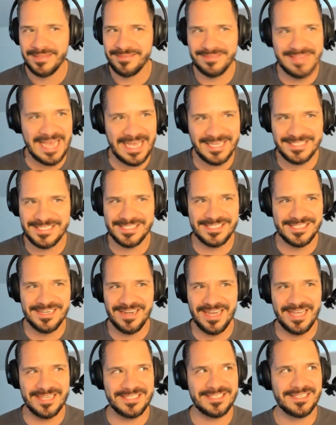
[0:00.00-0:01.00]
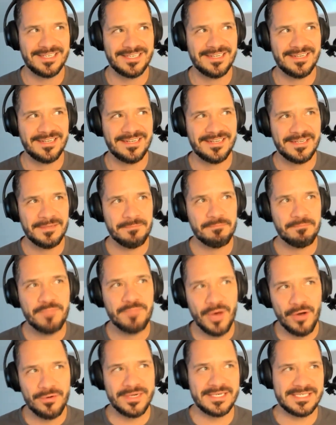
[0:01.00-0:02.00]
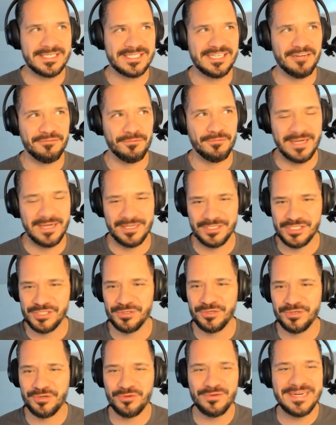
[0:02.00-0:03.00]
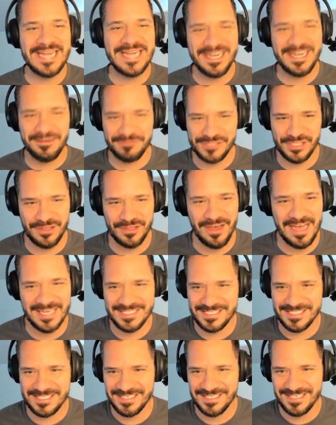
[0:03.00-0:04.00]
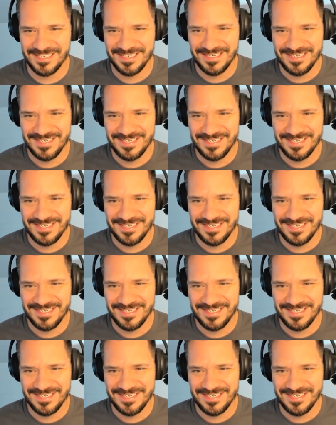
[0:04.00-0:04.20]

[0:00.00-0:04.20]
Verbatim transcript: That does not bode itself well to creative thoughts